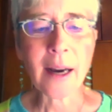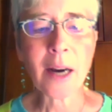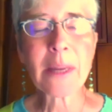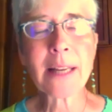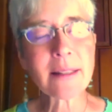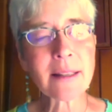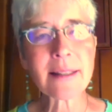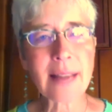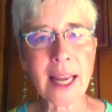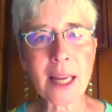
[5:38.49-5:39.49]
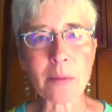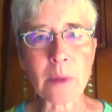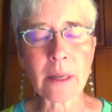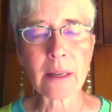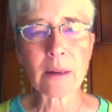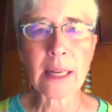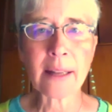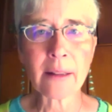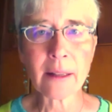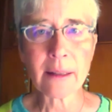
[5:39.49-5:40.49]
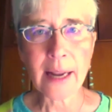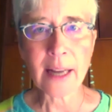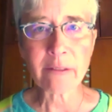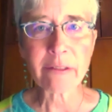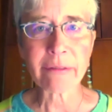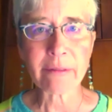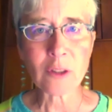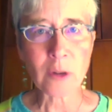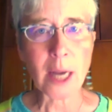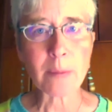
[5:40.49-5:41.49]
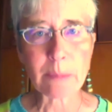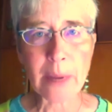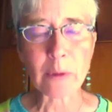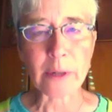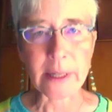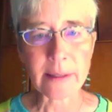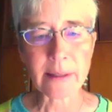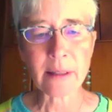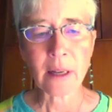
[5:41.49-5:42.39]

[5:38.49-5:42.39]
It's the same in Native tribes' memories.